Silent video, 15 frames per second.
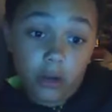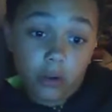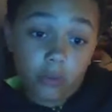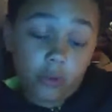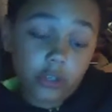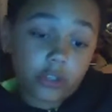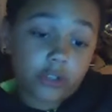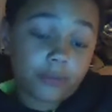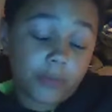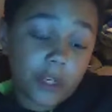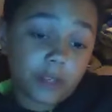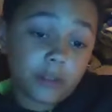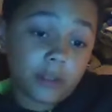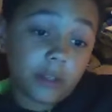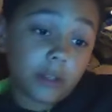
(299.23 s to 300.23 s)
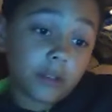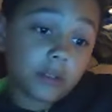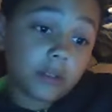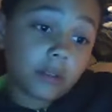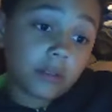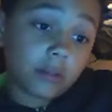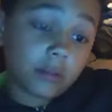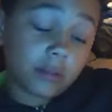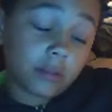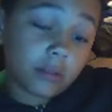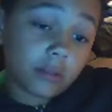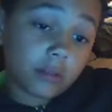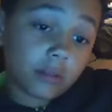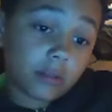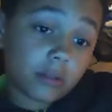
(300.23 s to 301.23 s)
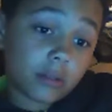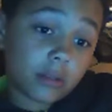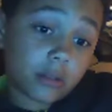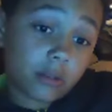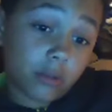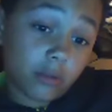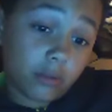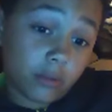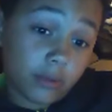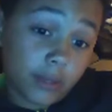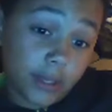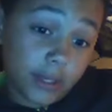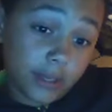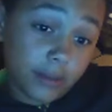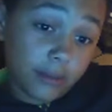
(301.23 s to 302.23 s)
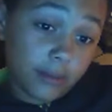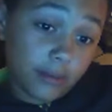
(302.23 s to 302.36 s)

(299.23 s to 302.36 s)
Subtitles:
which makes this totally,